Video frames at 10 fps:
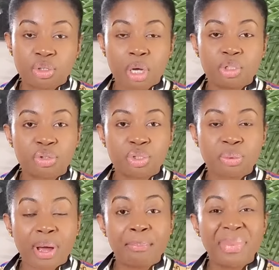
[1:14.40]
uh,
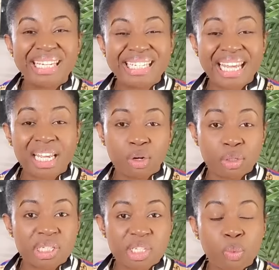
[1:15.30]
Joshua, meditate
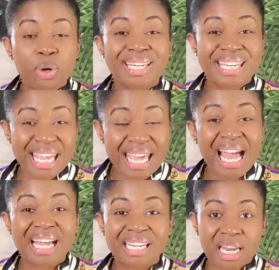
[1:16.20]
on this word
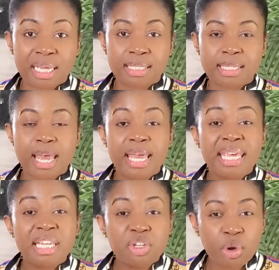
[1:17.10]
day and night
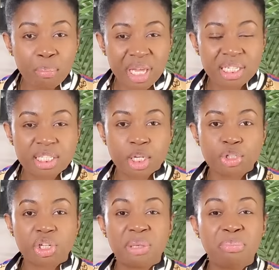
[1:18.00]
in your
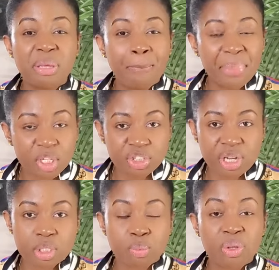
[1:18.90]
meditation, in being
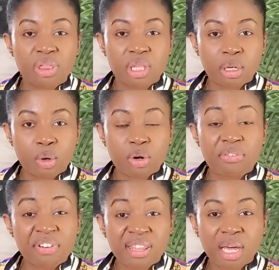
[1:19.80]
patient with the Lord or
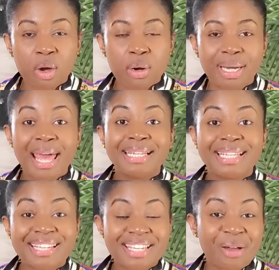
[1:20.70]
oh, Father God.
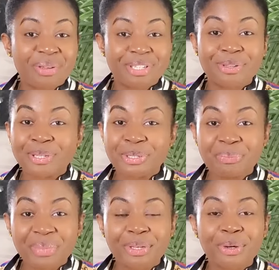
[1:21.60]
That's how He's going
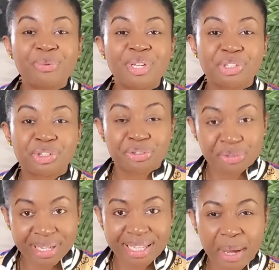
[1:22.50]
to make your way
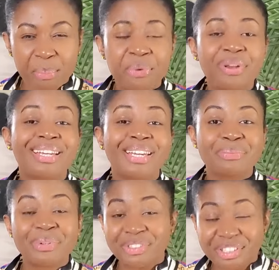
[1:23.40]
straight. I pray in the
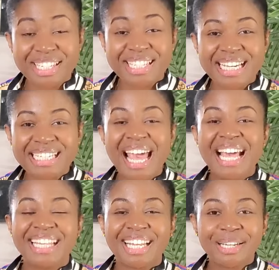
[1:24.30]
name of
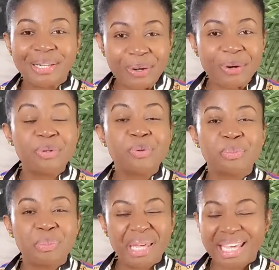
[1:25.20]
Jesus that the Lord
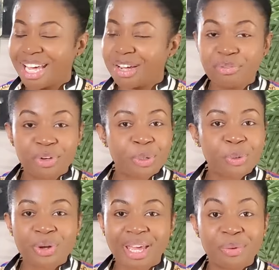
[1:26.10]
will make every
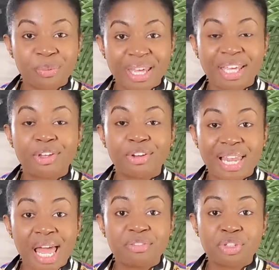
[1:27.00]
crooked way in your
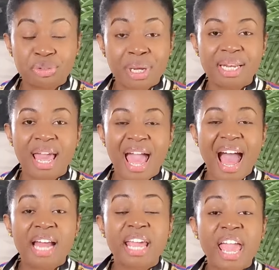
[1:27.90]
life straight
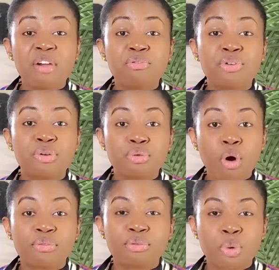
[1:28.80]
and every
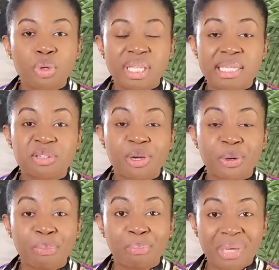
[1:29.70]
rough road, He's
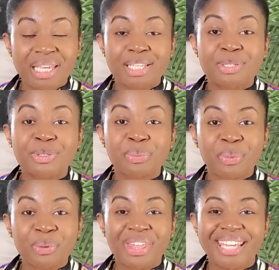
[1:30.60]
going to make it
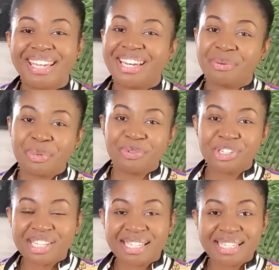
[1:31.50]
smooth in the name of
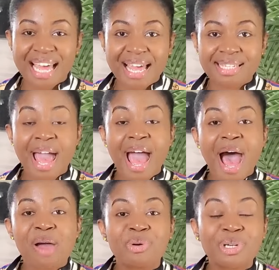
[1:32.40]
Jesus. Guys,
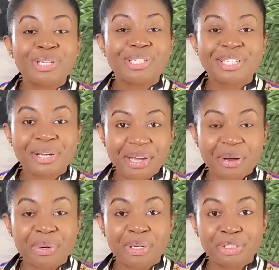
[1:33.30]
I want us to
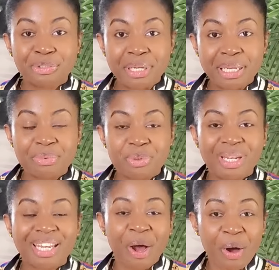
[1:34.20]
talk about dreams
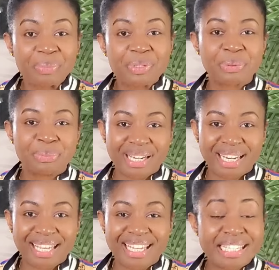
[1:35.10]
when it comes to
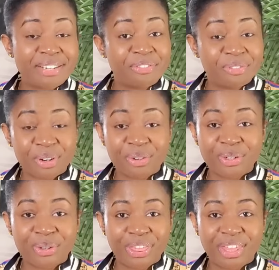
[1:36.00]
money. It's a very
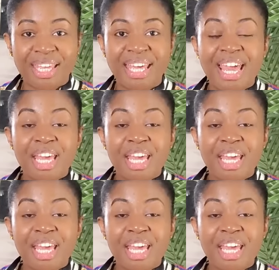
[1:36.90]
good thing.